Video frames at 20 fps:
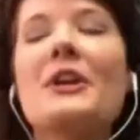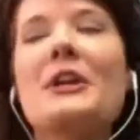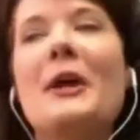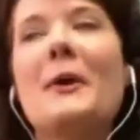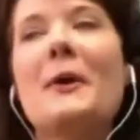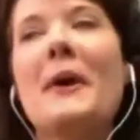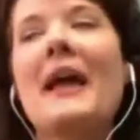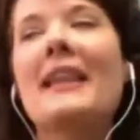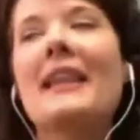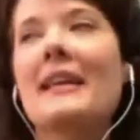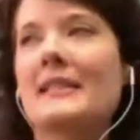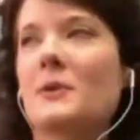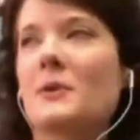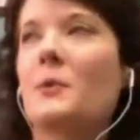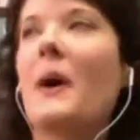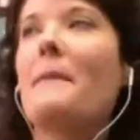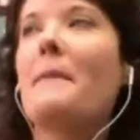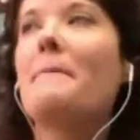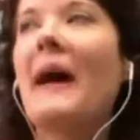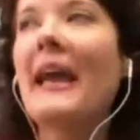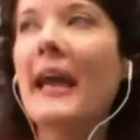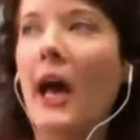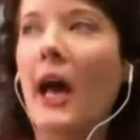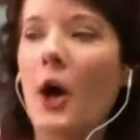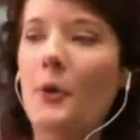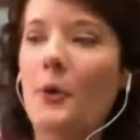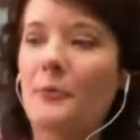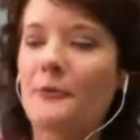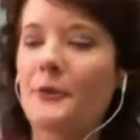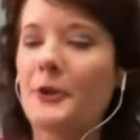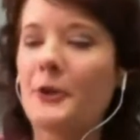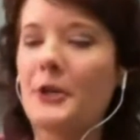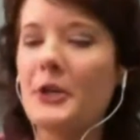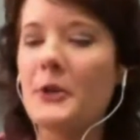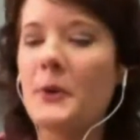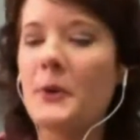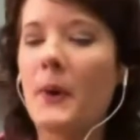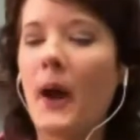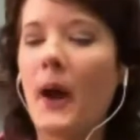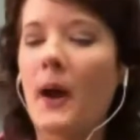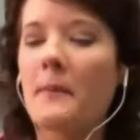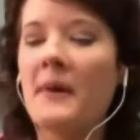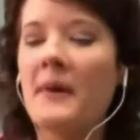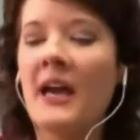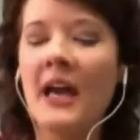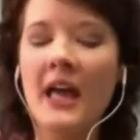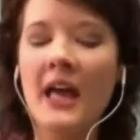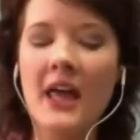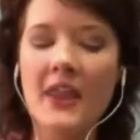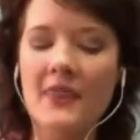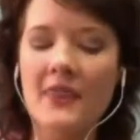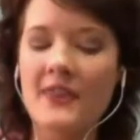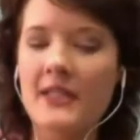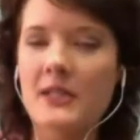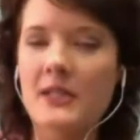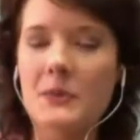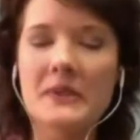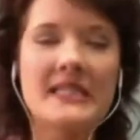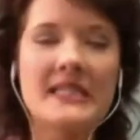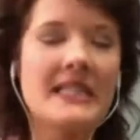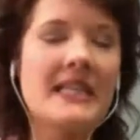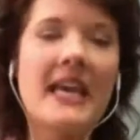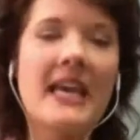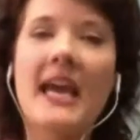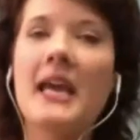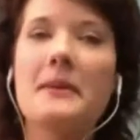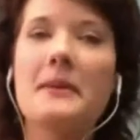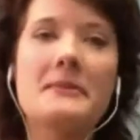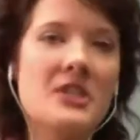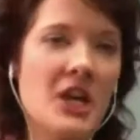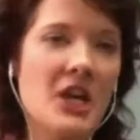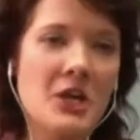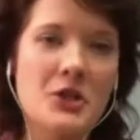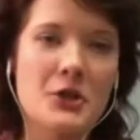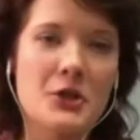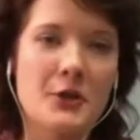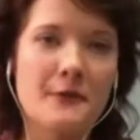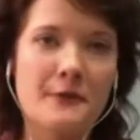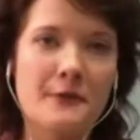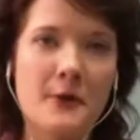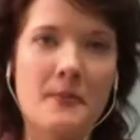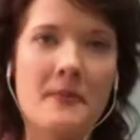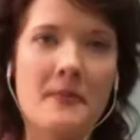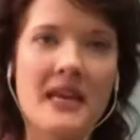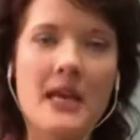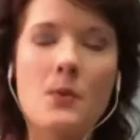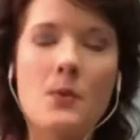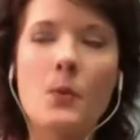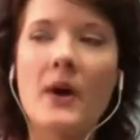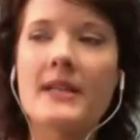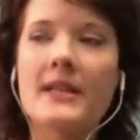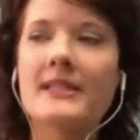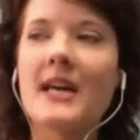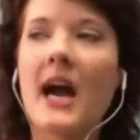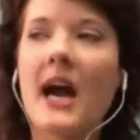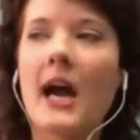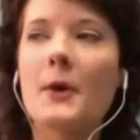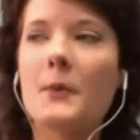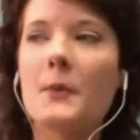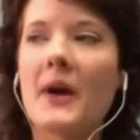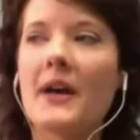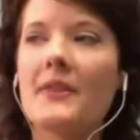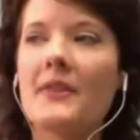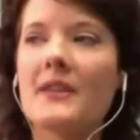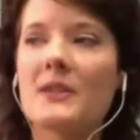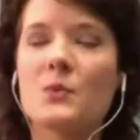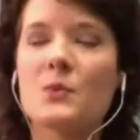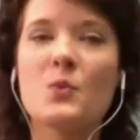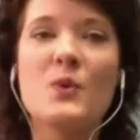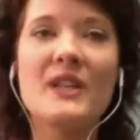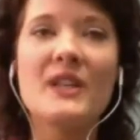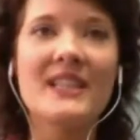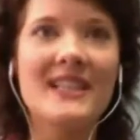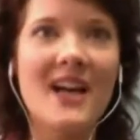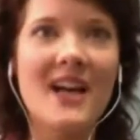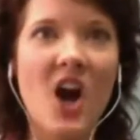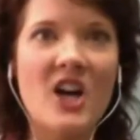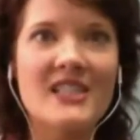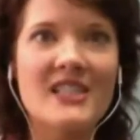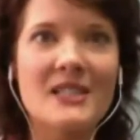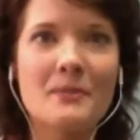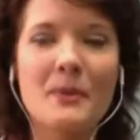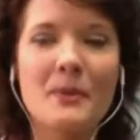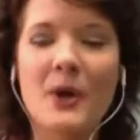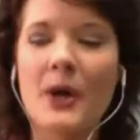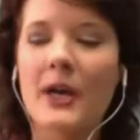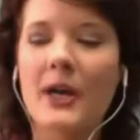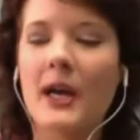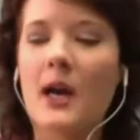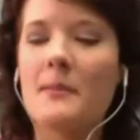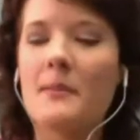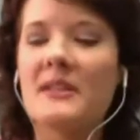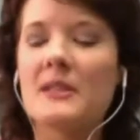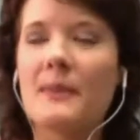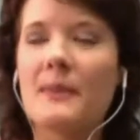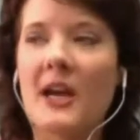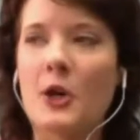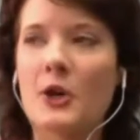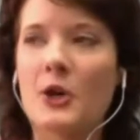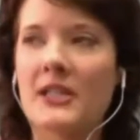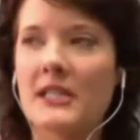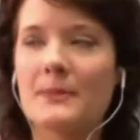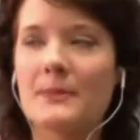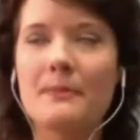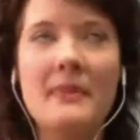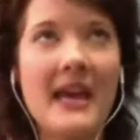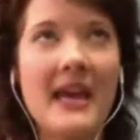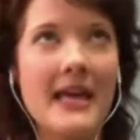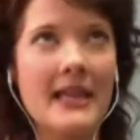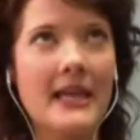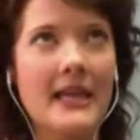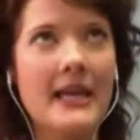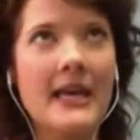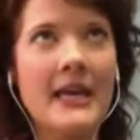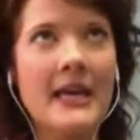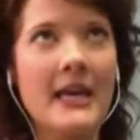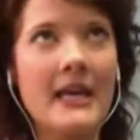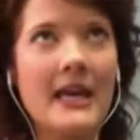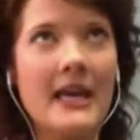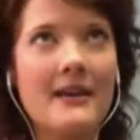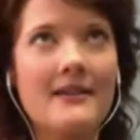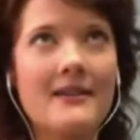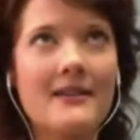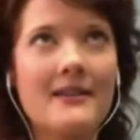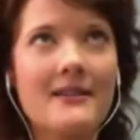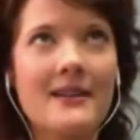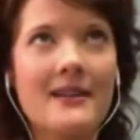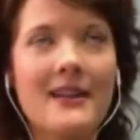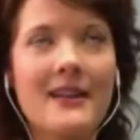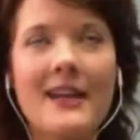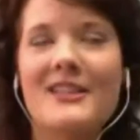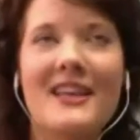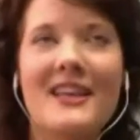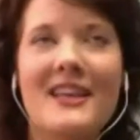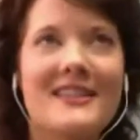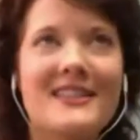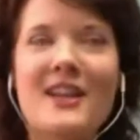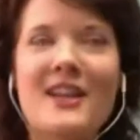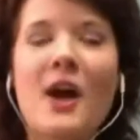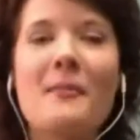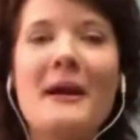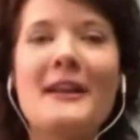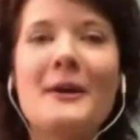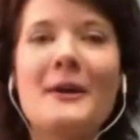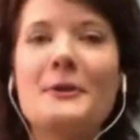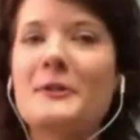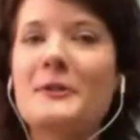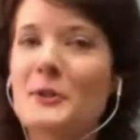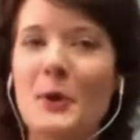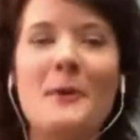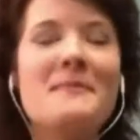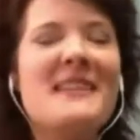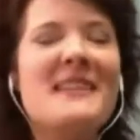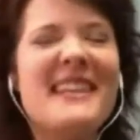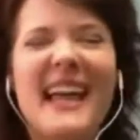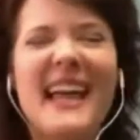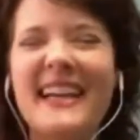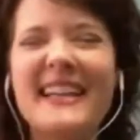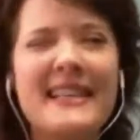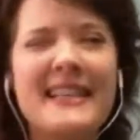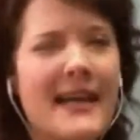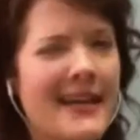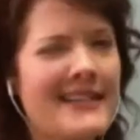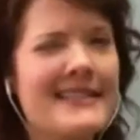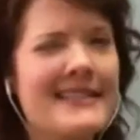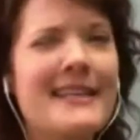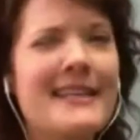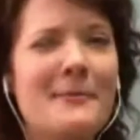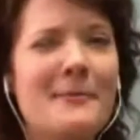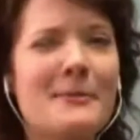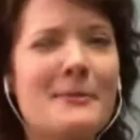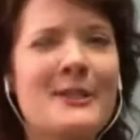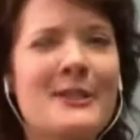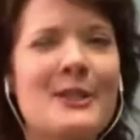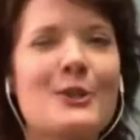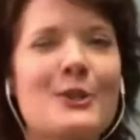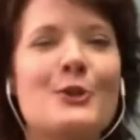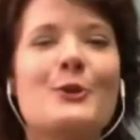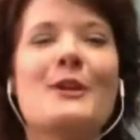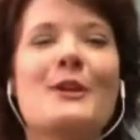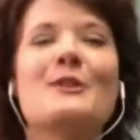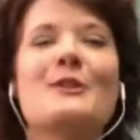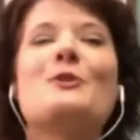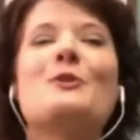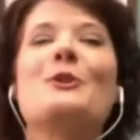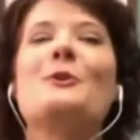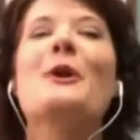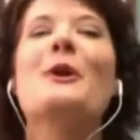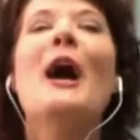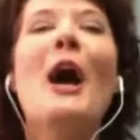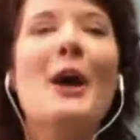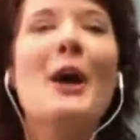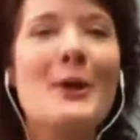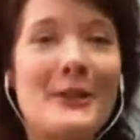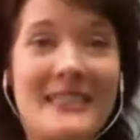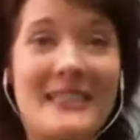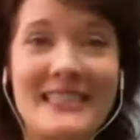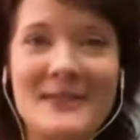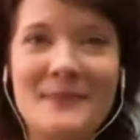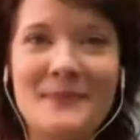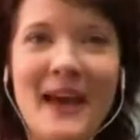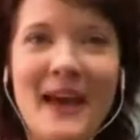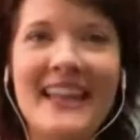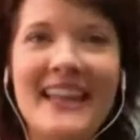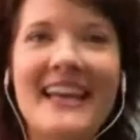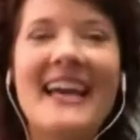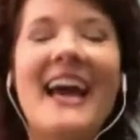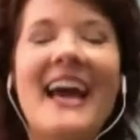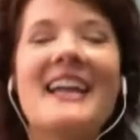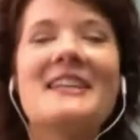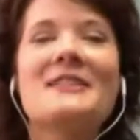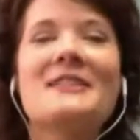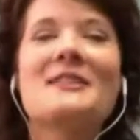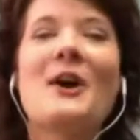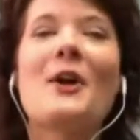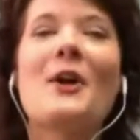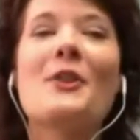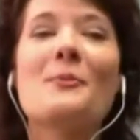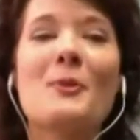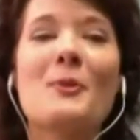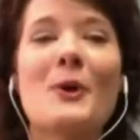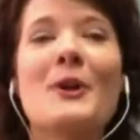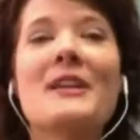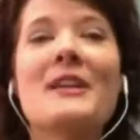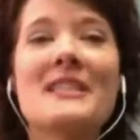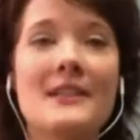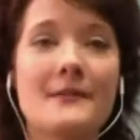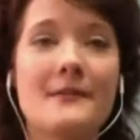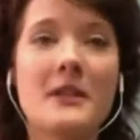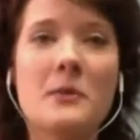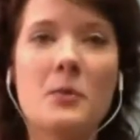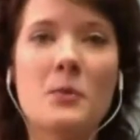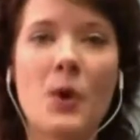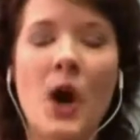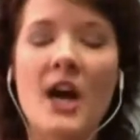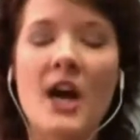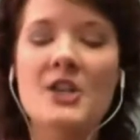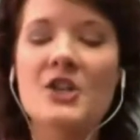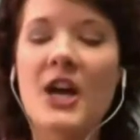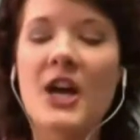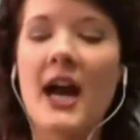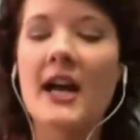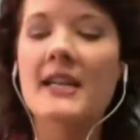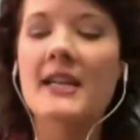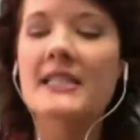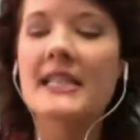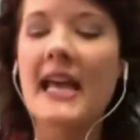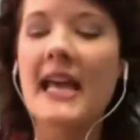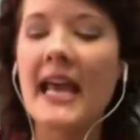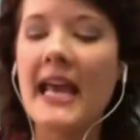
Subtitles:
Alexa, what might help for you, this was a game changer for me, was I read this really awesome book. It's by Chris Bailey. And that's not my notes, so I'm like 99% sure that's true. Chris Bailey, and it's called The Productivity Project.